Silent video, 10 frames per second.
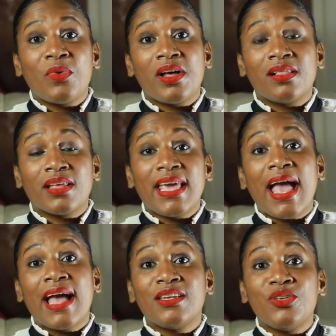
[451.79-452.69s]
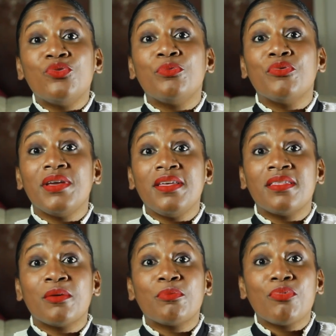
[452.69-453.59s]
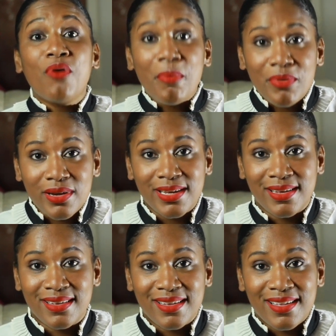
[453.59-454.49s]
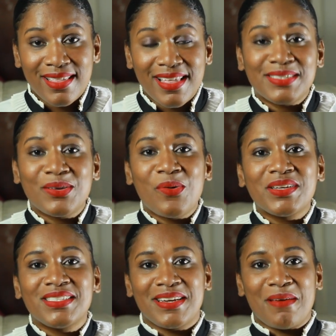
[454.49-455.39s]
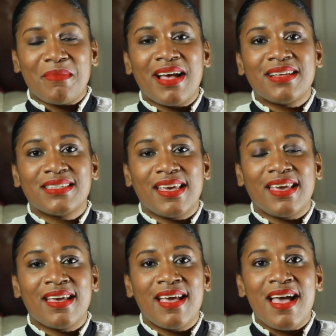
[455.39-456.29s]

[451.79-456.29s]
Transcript: Well, can you breathe properly? That's the question I'm asking.